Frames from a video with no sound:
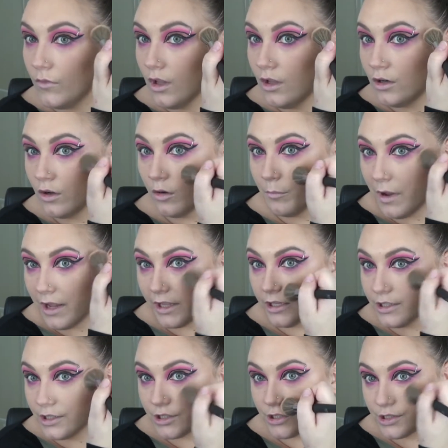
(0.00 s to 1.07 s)
and not make
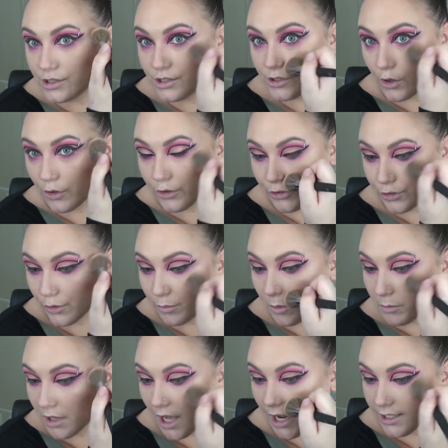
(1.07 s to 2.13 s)
it so super
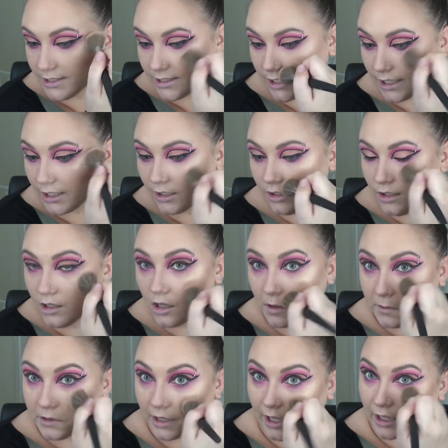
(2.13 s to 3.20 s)
blinding,
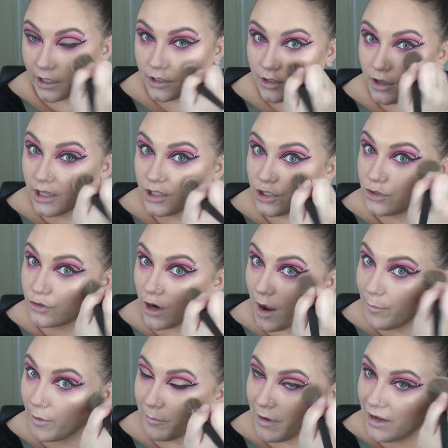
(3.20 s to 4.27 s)
like a
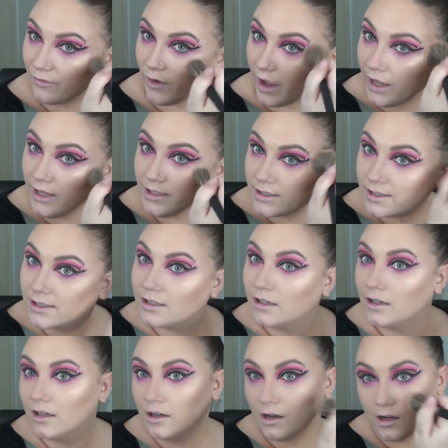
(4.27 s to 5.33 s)
stripe on my face.
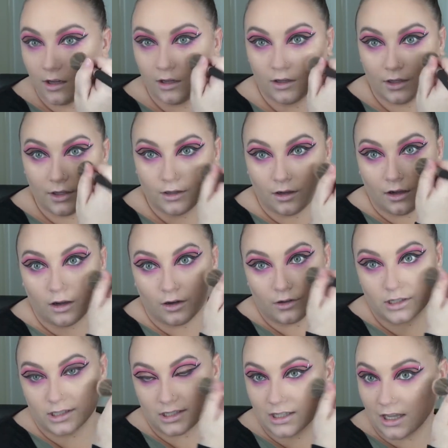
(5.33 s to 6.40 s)
I'll
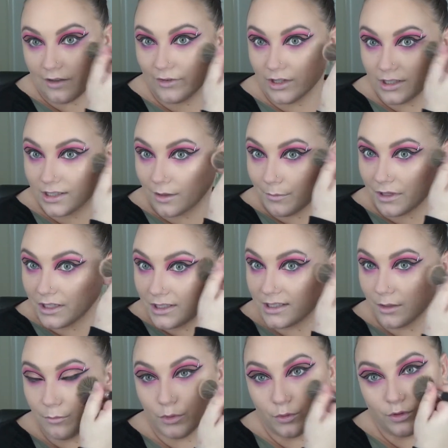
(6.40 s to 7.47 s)
just leave it something
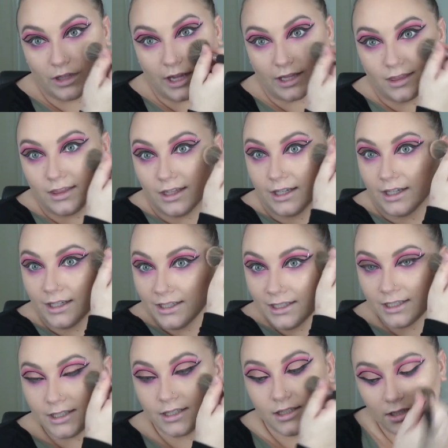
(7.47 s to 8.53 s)
simple like
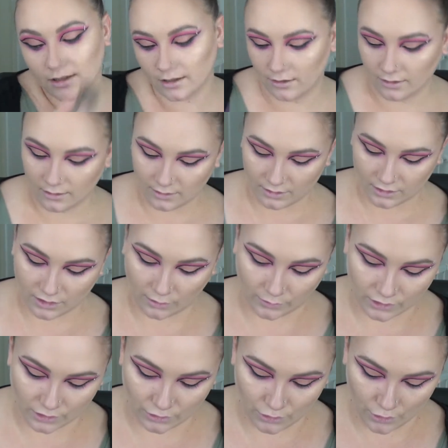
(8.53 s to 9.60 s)
this, so
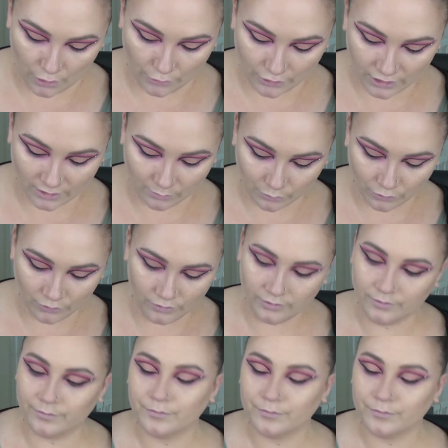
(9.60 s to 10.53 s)
it's noticeable.